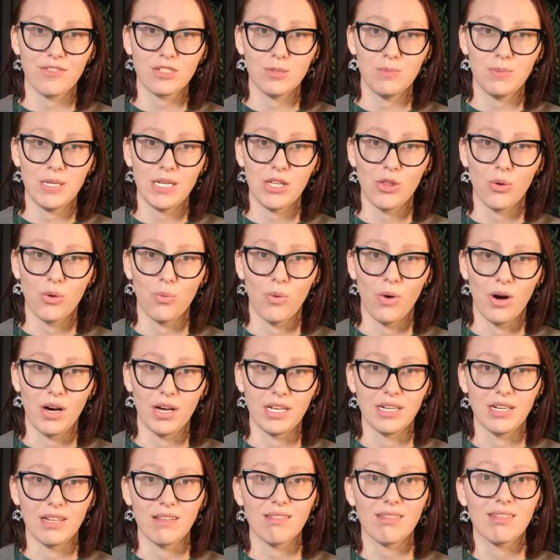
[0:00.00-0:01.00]
to be the
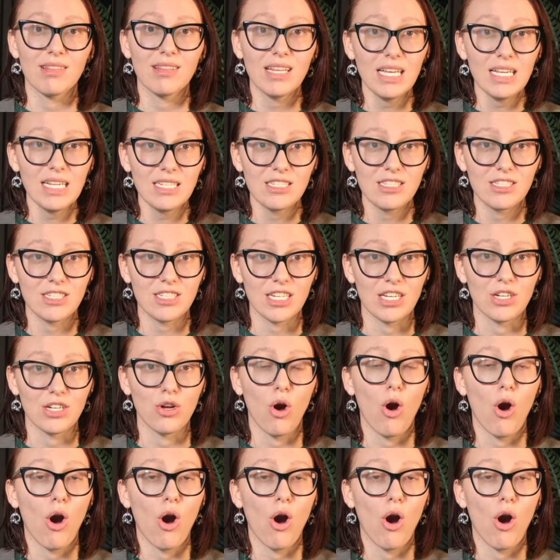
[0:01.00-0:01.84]
one listed